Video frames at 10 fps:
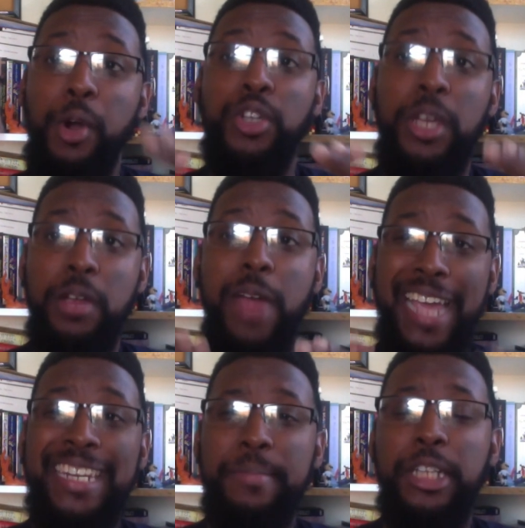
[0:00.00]
Boku no Hero
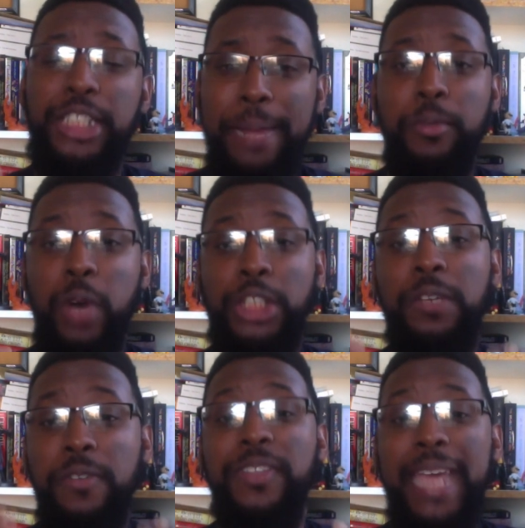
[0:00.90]
Academia chapter
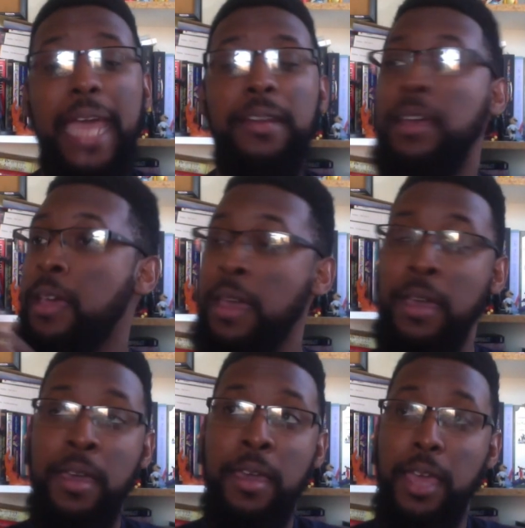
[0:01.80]
158.
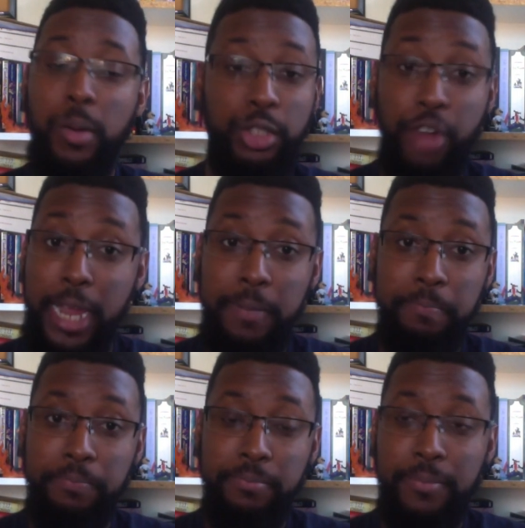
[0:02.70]
It was great.
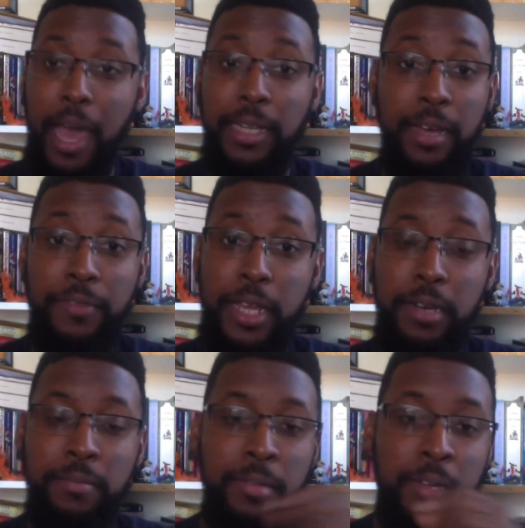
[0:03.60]
I loved it.